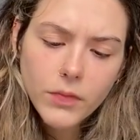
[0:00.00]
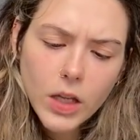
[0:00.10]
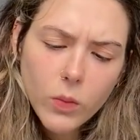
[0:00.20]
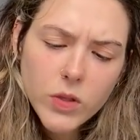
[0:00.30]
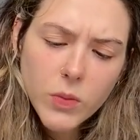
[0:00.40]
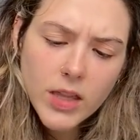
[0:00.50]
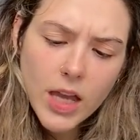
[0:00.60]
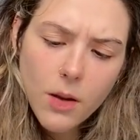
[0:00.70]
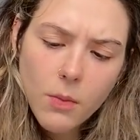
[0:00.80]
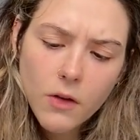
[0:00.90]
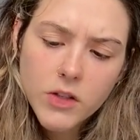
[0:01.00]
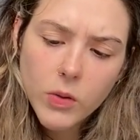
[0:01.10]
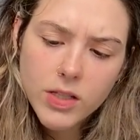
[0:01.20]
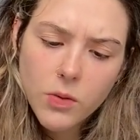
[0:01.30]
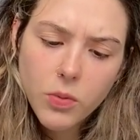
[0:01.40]
It was with him of so
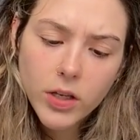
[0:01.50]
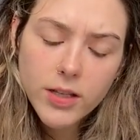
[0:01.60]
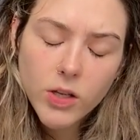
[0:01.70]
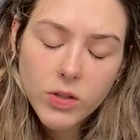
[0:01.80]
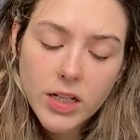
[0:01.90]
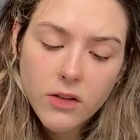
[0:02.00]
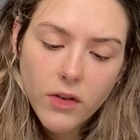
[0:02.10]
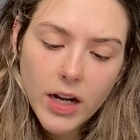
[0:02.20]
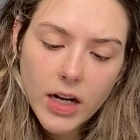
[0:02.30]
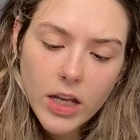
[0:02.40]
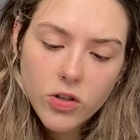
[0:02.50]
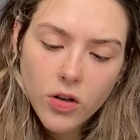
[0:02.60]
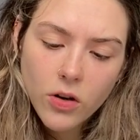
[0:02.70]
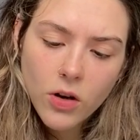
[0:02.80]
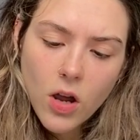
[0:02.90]
simple yet so dignified a
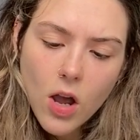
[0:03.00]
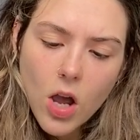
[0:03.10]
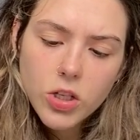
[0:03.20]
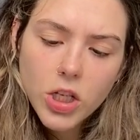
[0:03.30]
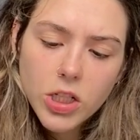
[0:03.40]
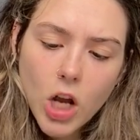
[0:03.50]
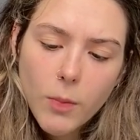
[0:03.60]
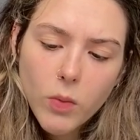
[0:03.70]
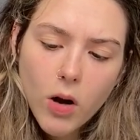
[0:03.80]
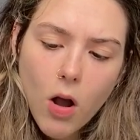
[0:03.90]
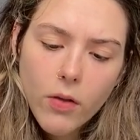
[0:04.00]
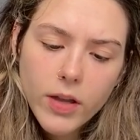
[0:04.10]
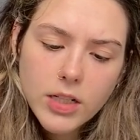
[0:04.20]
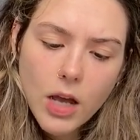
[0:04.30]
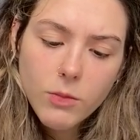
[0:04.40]
nature. She could not but recall the
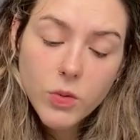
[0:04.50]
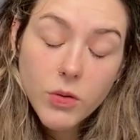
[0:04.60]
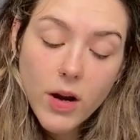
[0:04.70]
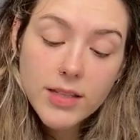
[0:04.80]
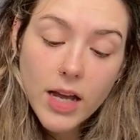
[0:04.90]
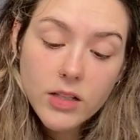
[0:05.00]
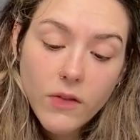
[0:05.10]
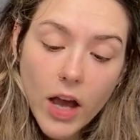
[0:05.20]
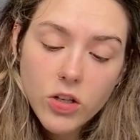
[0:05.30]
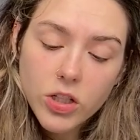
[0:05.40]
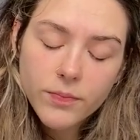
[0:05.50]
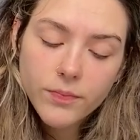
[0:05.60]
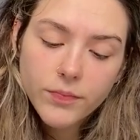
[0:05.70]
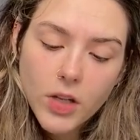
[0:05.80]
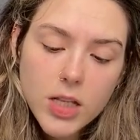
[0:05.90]
attempt with great satisfaction.
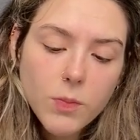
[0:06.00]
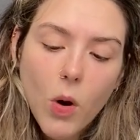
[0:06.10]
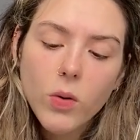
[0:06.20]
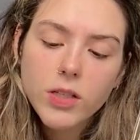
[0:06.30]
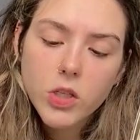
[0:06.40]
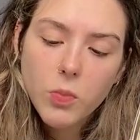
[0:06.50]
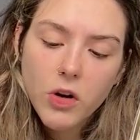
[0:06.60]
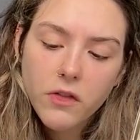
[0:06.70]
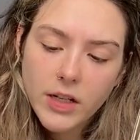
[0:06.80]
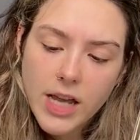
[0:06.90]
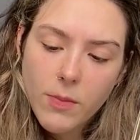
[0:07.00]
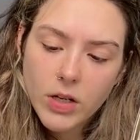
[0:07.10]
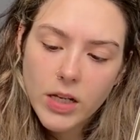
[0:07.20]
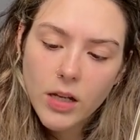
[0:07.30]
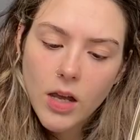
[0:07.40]
It spoke such perfect
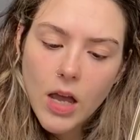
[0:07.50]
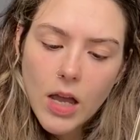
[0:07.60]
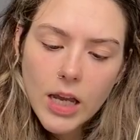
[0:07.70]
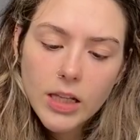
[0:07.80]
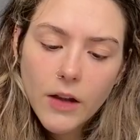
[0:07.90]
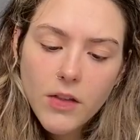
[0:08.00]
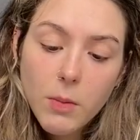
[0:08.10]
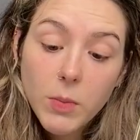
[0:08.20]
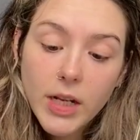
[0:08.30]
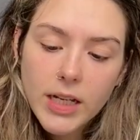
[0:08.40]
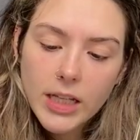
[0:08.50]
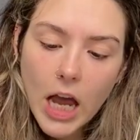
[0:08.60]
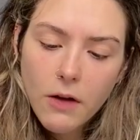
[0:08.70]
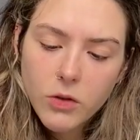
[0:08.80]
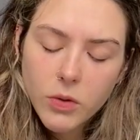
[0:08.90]
amity. He left them immediately
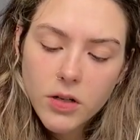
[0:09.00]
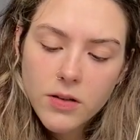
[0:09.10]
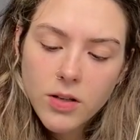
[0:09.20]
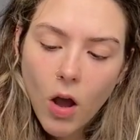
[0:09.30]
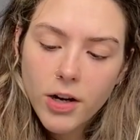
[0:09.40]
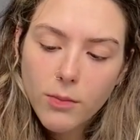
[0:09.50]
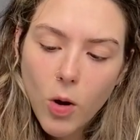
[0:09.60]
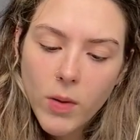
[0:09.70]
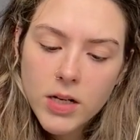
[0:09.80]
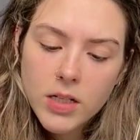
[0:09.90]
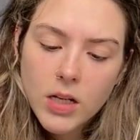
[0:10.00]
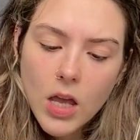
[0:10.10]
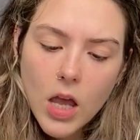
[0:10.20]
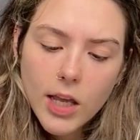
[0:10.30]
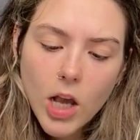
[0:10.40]
afterwards, gone in a moment.
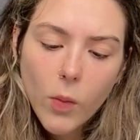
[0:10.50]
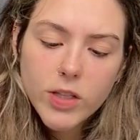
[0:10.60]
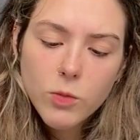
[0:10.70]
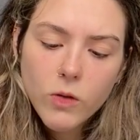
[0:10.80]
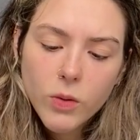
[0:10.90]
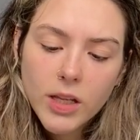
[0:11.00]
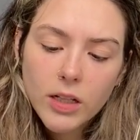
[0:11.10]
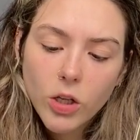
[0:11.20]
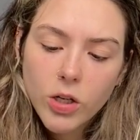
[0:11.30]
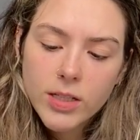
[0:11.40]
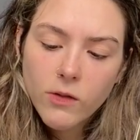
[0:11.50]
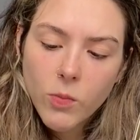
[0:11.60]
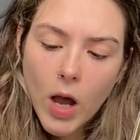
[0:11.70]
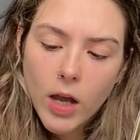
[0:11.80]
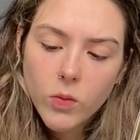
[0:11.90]
He always moved with the alertness of a
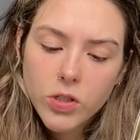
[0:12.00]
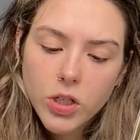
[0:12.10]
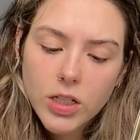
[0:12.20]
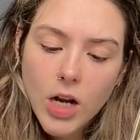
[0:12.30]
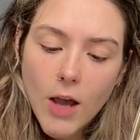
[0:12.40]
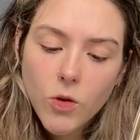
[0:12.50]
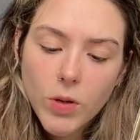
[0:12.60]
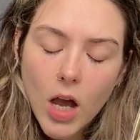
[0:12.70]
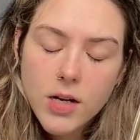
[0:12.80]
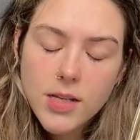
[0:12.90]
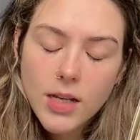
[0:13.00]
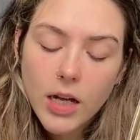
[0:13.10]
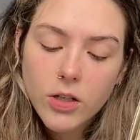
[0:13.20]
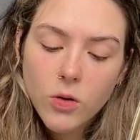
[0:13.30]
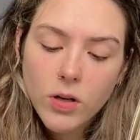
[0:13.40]
mind which could neither be
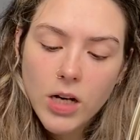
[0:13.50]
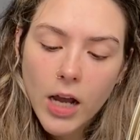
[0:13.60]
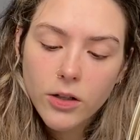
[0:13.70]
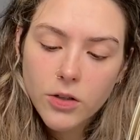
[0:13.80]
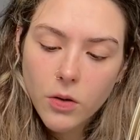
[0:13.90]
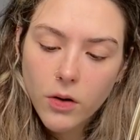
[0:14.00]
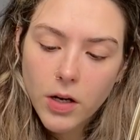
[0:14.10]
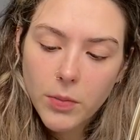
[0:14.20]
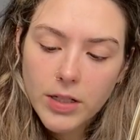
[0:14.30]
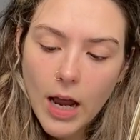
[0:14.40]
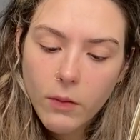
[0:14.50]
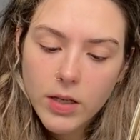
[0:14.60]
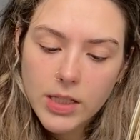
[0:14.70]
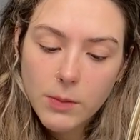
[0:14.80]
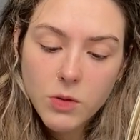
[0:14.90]
undecided nor dilatory, but now he
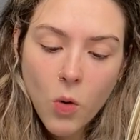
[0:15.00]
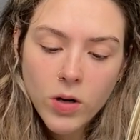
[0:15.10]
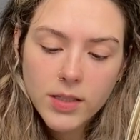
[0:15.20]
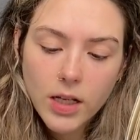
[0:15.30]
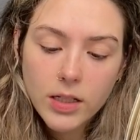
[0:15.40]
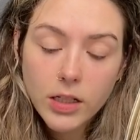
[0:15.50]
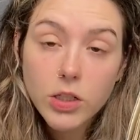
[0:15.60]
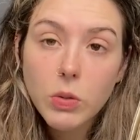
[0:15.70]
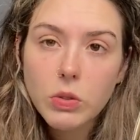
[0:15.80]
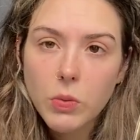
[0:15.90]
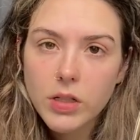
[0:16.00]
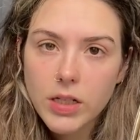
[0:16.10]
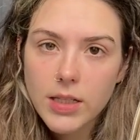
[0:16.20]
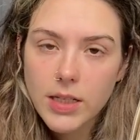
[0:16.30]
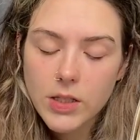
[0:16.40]
seemed more sudden than usual in
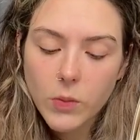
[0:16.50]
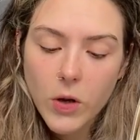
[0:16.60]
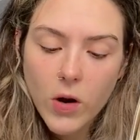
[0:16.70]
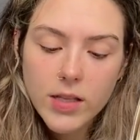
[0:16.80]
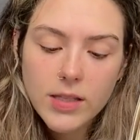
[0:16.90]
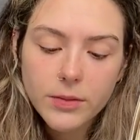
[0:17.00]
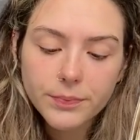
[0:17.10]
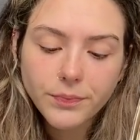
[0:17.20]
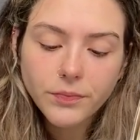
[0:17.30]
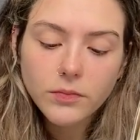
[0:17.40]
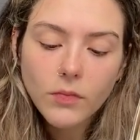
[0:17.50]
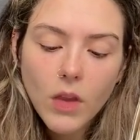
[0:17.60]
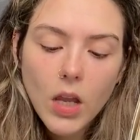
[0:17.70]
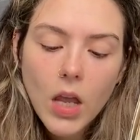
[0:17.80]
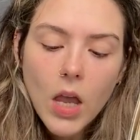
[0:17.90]
his disappearance.
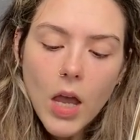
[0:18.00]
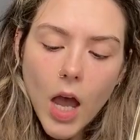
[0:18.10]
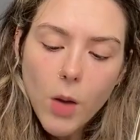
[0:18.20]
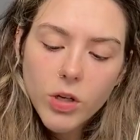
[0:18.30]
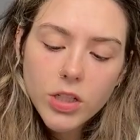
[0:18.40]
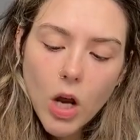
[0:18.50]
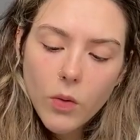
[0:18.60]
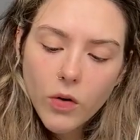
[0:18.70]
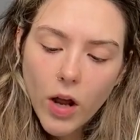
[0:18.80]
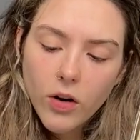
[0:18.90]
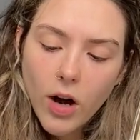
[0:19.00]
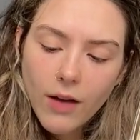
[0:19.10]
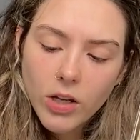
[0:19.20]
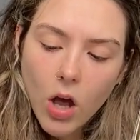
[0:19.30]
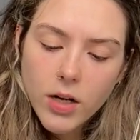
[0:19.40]
Emma could not regret her
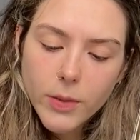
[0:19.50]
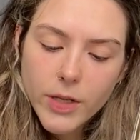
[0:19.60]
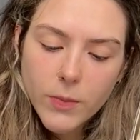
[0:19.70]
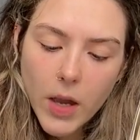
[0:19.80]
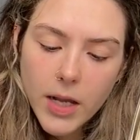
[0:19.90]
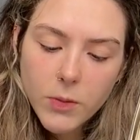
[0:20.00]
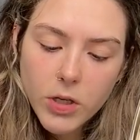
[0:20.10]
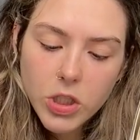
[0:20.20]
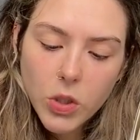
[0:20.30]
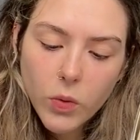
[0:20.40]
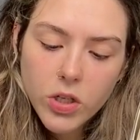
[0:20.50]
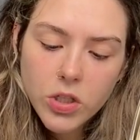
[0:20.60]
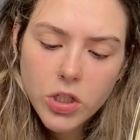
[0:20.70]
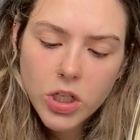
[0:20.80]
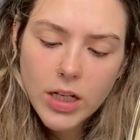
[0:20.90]
having gone to Miss Bates, but she
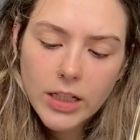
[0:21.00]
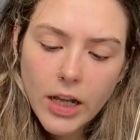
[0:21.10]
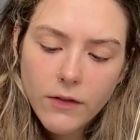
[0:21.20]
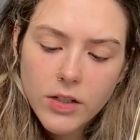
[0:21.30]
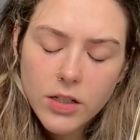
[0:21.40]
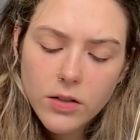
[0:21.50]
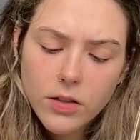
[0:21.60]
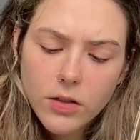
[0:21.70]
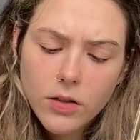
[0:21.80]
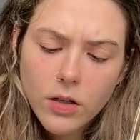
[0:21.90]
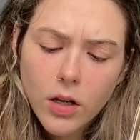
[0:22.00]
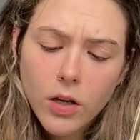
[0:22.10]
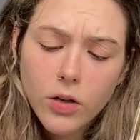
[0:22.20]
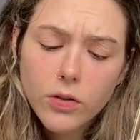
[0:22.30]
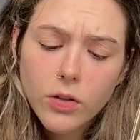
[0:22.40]
wished she had left her